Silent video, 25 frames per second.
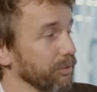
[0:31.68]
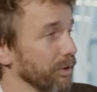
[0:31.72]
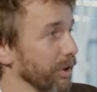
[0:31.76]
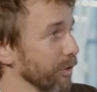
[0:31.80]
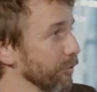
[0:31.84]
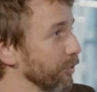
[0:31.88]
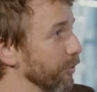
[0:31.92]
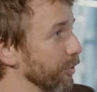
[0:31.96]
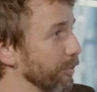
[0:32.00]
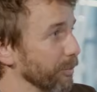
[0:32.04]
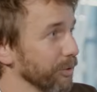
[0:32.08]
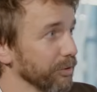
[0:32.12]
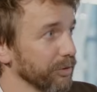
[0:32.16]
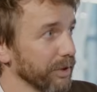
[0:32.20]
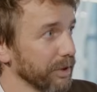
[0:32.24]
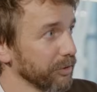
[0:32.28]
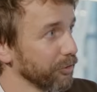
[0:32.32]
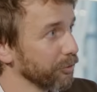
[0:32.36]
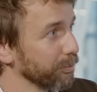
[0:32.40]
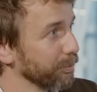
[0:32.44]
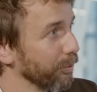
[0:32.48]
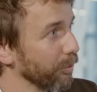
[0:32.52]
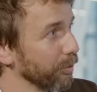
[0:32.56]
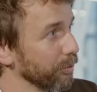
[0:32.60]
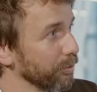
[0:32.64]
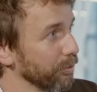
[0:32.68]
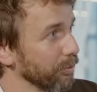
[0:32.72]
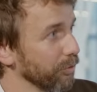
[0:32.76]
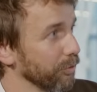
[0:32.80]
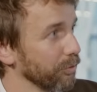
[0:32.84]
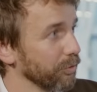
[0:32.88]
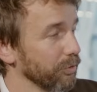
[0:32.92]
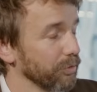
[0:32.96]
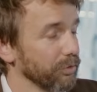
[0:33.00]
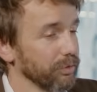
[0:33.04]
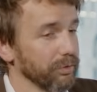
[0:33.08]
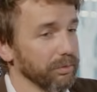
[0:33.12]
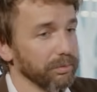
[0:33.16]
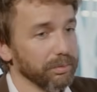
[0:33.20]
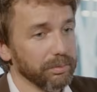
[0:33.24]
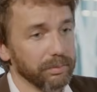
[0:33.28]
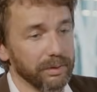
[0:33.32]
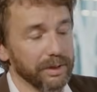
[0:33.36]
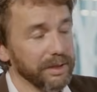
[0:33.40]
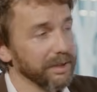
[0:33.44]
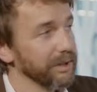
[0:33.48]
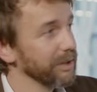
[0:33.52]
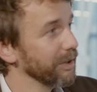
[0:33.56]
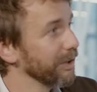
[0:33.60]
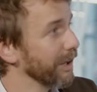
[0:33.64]
customer touch points
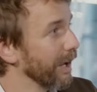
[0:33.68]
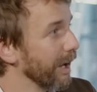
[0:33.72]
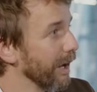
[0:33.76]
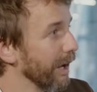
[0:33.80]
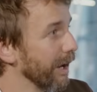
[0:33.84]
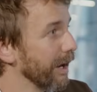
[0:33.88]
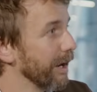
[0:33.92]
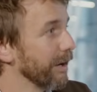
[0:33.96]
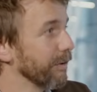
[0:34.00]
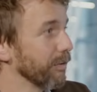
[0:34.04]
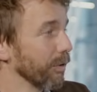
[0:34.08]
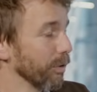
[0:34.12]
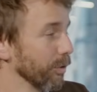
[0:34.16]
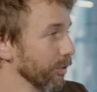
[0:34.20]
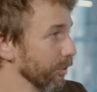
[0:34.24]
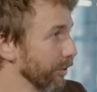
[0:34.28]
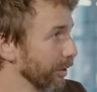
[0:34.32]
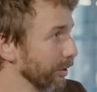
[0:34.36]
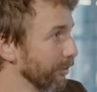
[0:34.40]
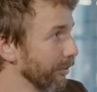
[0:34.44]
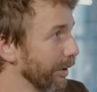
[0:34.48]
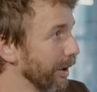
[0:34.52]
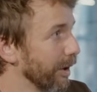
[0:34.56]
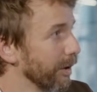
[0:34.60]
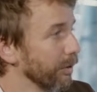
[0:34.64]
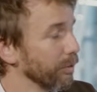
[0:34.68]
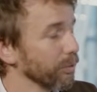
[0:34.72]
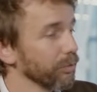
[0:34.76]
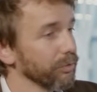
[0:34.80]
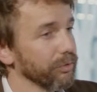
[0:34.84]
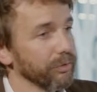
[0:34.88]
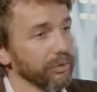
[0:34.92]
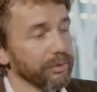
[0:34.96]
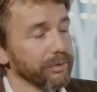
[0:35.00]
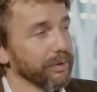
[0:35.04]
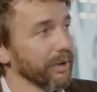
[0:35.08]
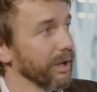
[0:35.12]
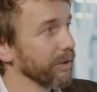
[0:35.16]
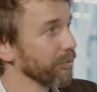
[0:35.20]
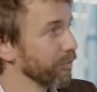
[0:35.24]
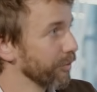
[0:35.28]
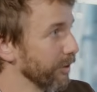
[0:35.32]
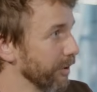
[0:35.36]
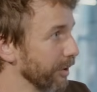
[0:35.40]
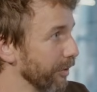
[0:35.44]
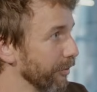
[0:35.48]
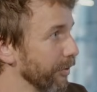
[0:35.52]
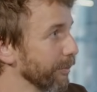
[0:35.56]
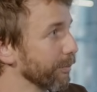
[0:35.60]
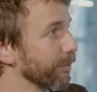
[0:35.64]
in the air, on the ground, the
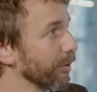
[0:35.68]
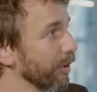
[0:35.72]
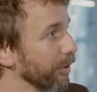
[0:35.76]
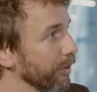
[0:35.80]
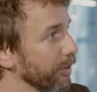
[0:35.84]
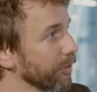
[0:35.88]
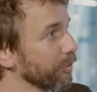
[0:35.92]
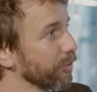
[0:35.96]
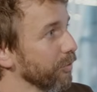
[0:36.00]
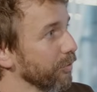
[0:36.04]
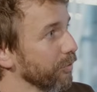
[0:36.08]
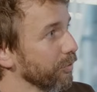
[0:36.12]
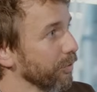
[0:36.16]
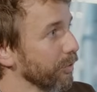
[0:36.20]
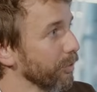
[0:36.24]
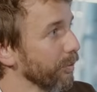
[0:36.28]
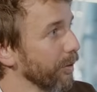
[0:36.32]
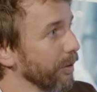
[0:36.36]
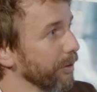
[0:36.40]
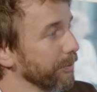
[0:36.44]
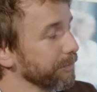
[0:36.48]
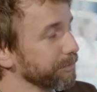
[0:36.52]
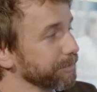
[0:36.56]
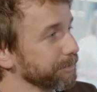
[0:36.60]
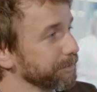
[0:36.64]
ancillary products and so on.